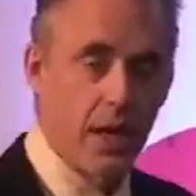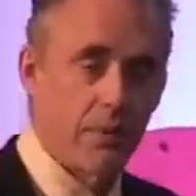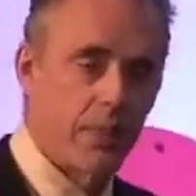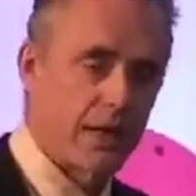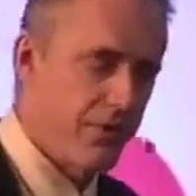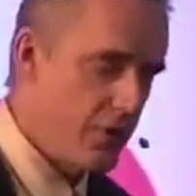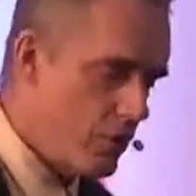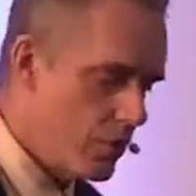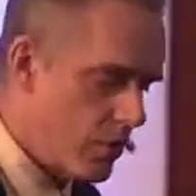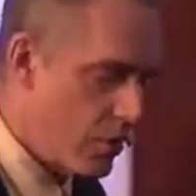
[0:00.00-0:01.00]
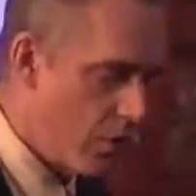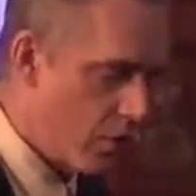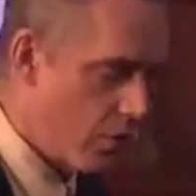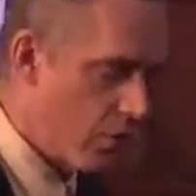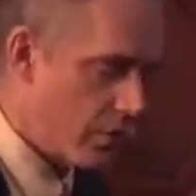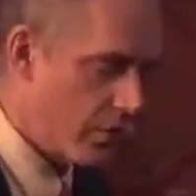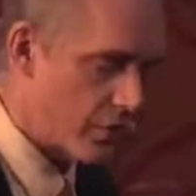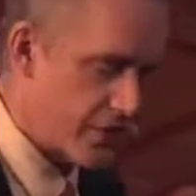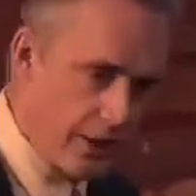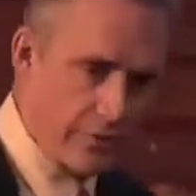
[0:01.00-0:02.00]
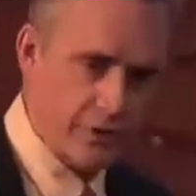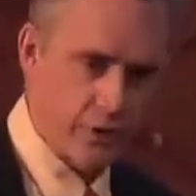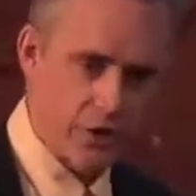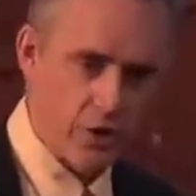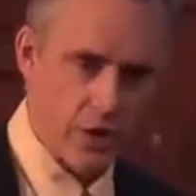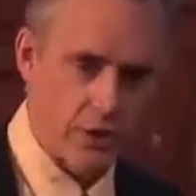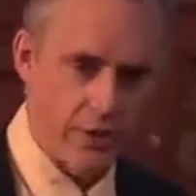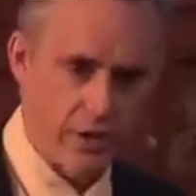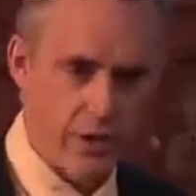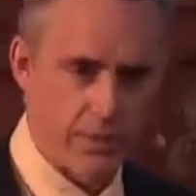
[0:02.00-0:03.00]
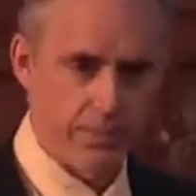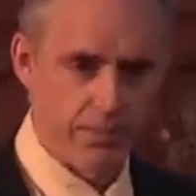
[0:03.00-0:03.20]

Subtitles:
But if you go yourself to a doctor and you get a